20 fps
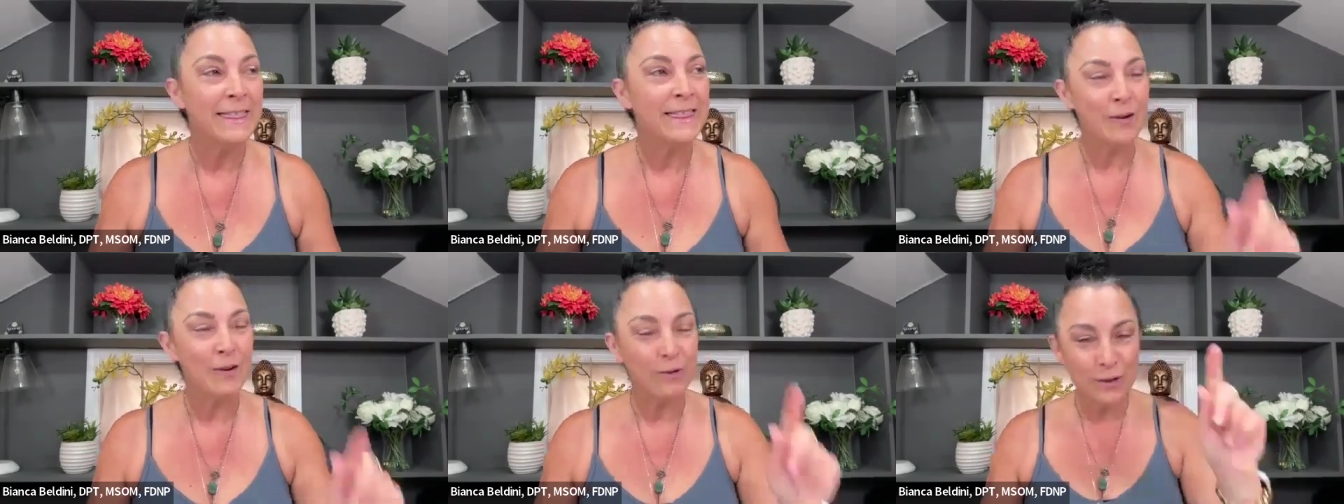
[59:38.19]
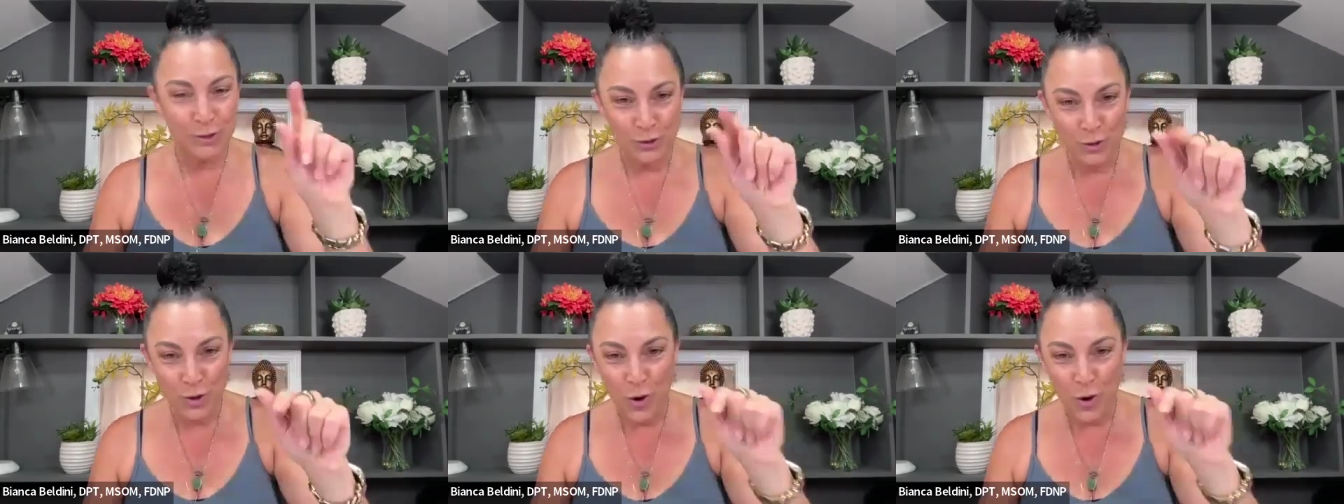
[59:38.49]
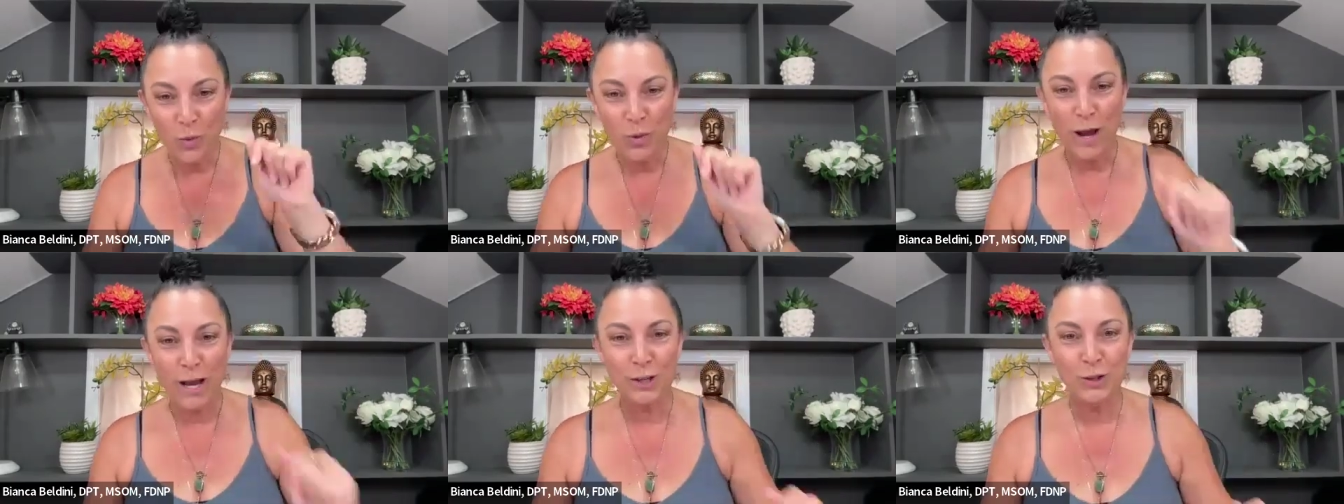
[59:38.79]
There is
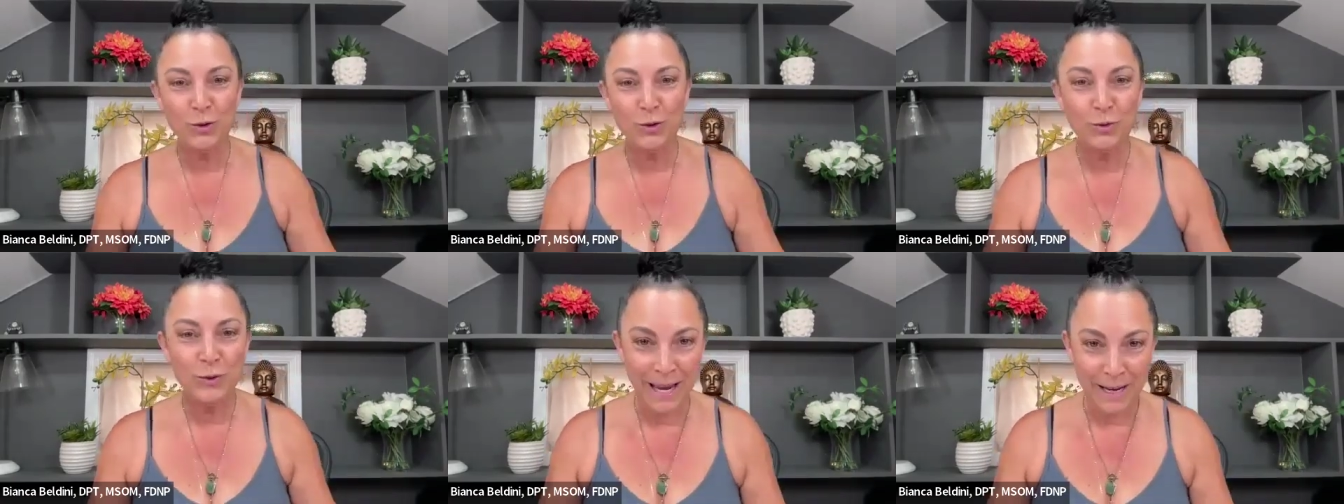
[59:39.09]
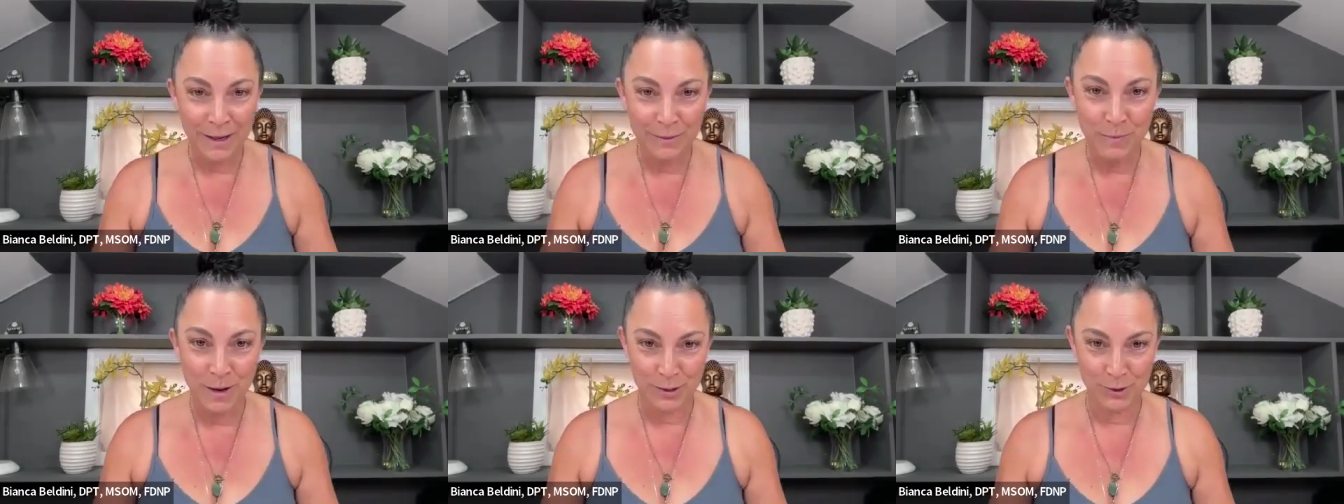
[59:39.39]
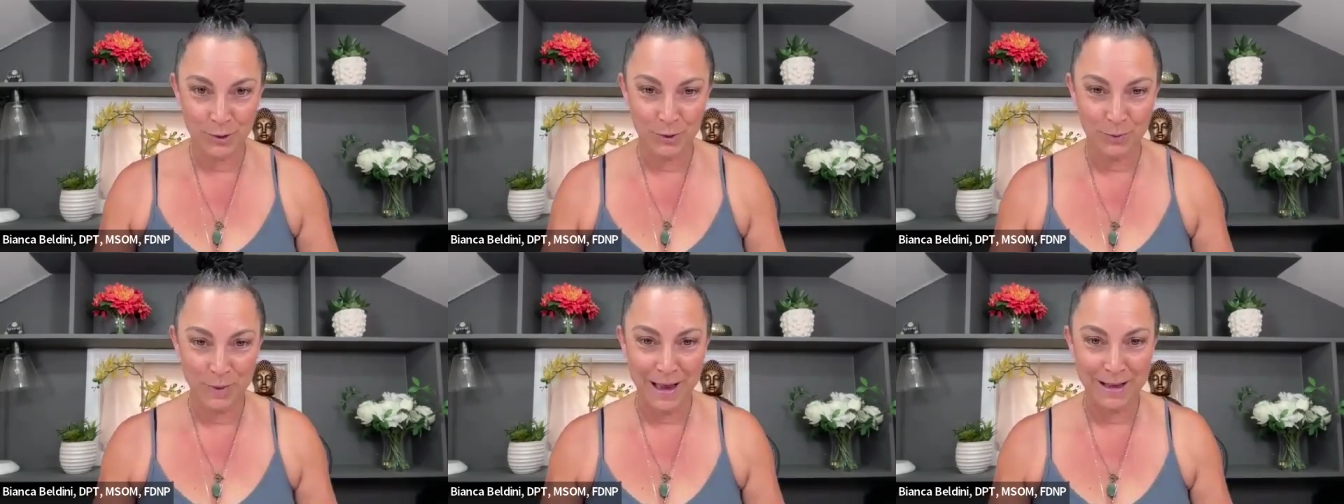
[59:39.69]
no way you gained
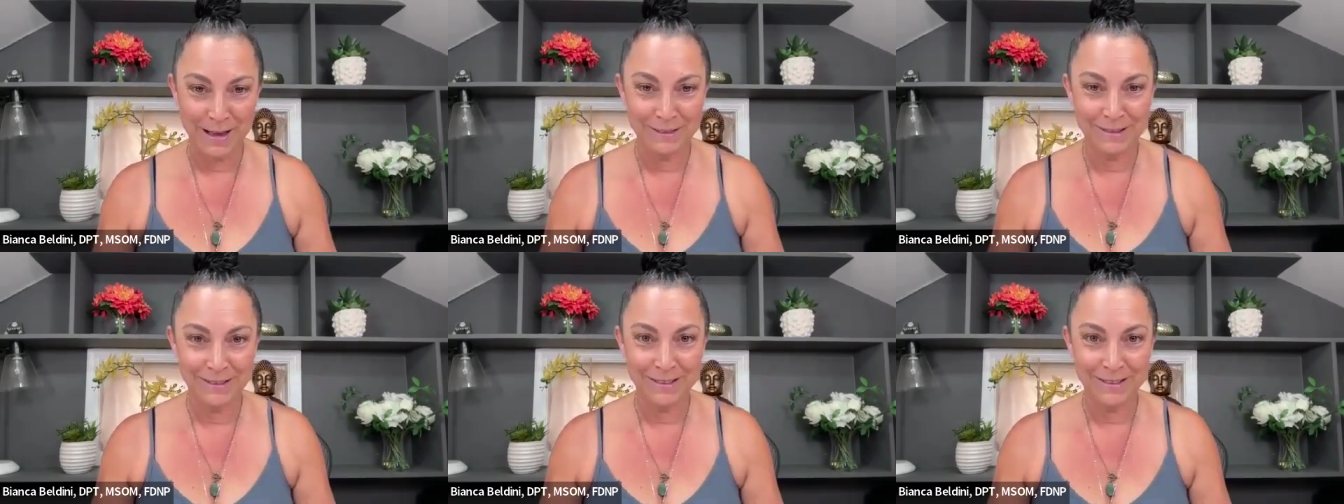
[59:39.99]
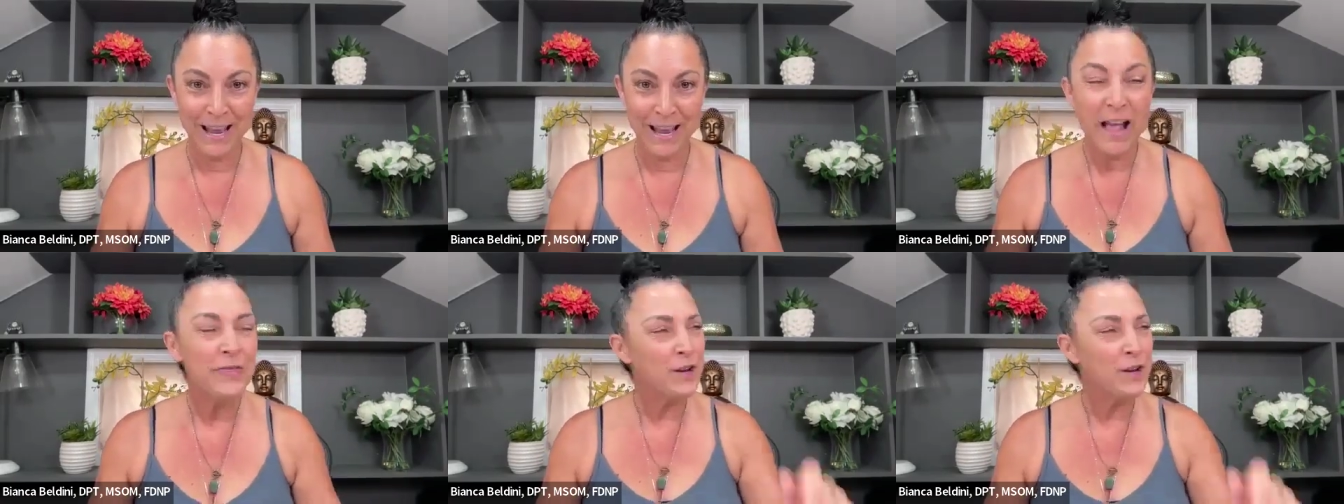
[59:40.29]
muscle mass.